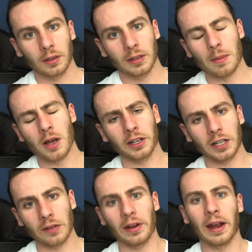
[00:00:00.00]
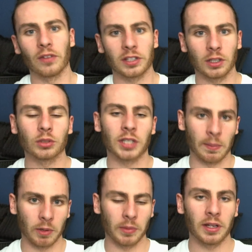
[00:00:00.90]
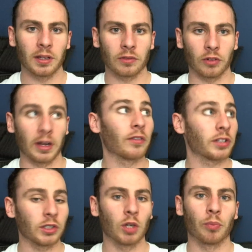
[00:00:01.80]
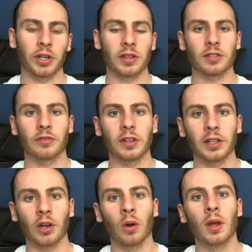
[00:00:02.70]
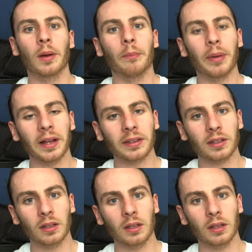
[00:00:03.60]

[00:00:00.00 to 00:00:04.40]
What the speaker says: Now, I'm not going to cover every single temperament for every single breed in this video, but